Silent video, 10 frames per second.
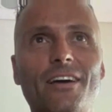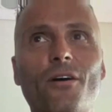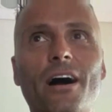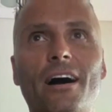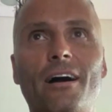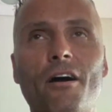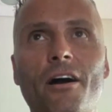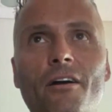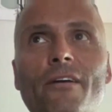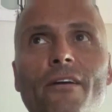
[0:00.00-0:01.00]
No,
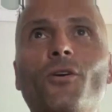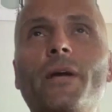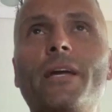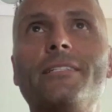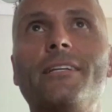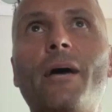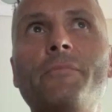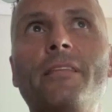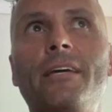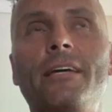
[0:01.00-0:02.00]
I ran the quickest
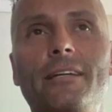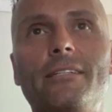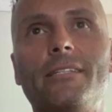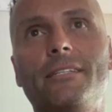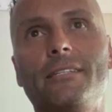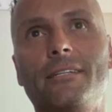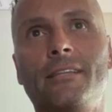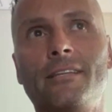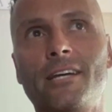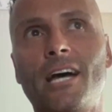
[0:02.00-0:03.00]
time in the heat,
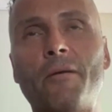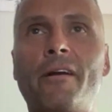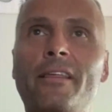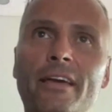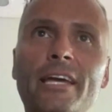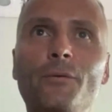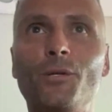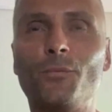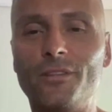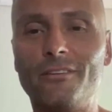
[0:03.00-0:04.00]
and the time I ran in the
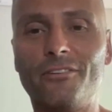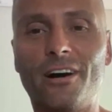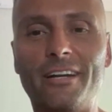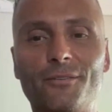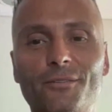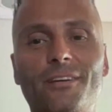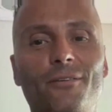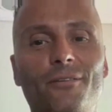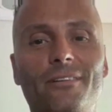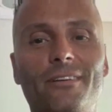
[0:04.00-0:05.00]
heat would have won the final.
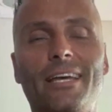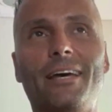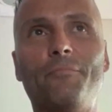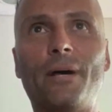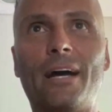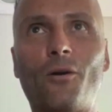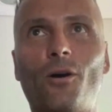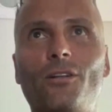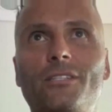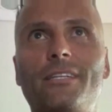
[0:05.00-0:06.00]
So, but I
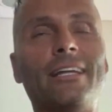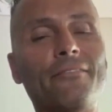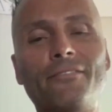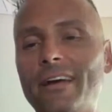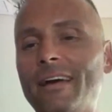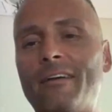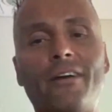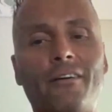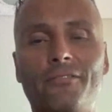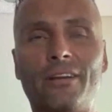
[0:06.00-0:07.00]
got, and every
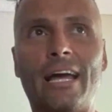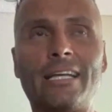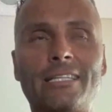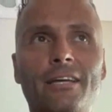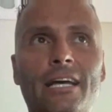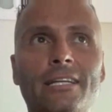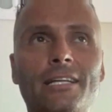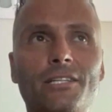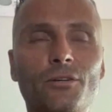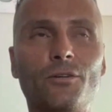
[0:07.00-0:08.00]
athlete has
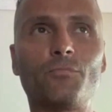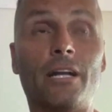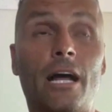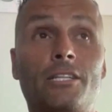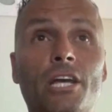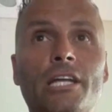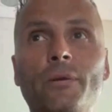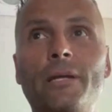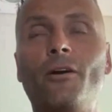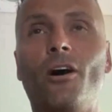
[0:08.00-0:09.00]
an excuse, but I
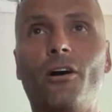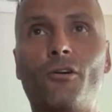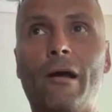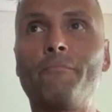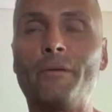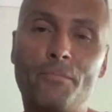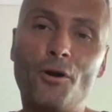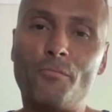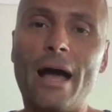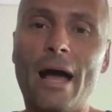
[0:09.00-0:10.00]
genuinely got cramp in
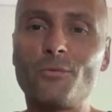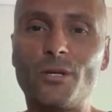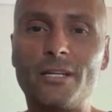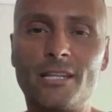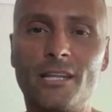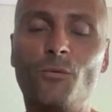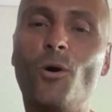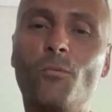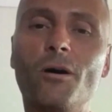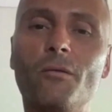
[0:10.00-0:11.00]
both my hamstrings in the
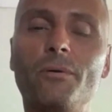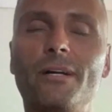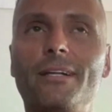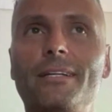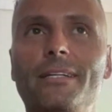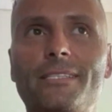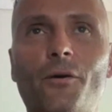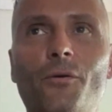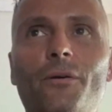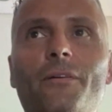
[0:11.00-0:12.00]
warm up.
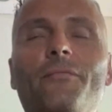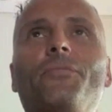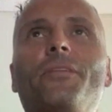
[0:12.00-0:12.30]
So,